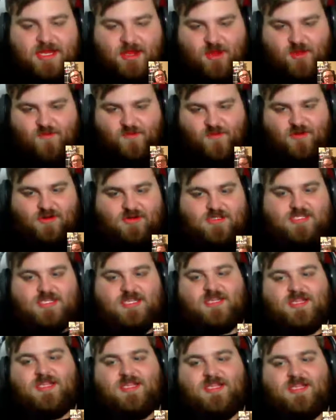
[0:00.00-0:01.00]
go first in
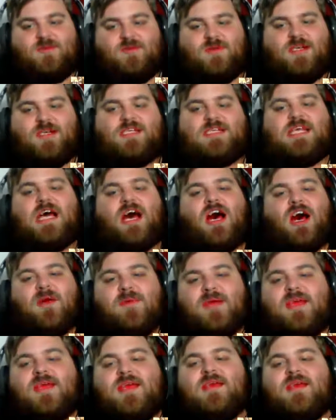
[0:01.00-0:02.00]
this one.
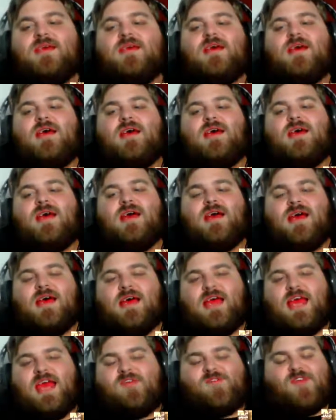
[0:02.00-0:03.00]
Tommy,
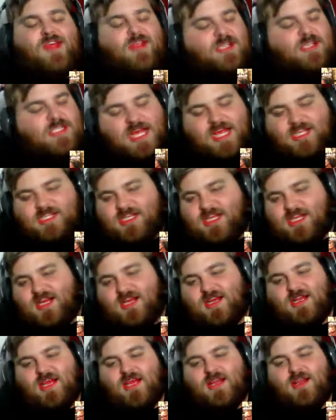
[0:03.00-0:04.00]
if you say
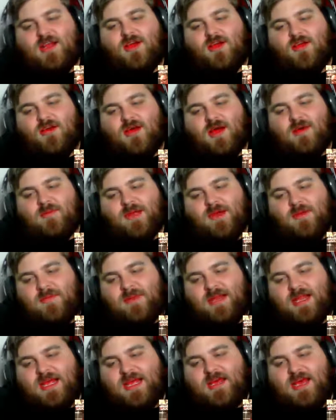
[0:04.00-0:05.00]
Jared Leto, I'm coming
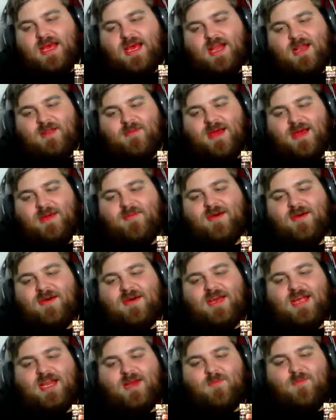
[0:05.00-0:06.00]
out of Alabama
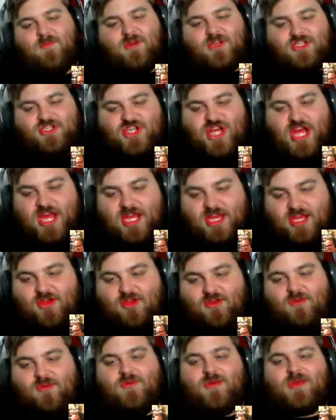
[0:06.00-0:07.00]
and I'm going to shake
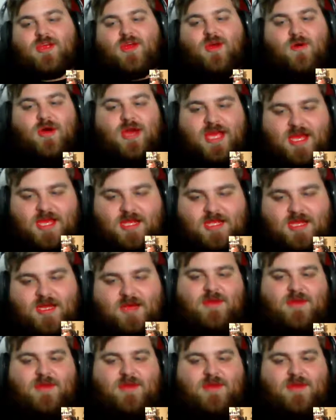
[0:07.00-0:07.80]
you. But go ahead, Tommy.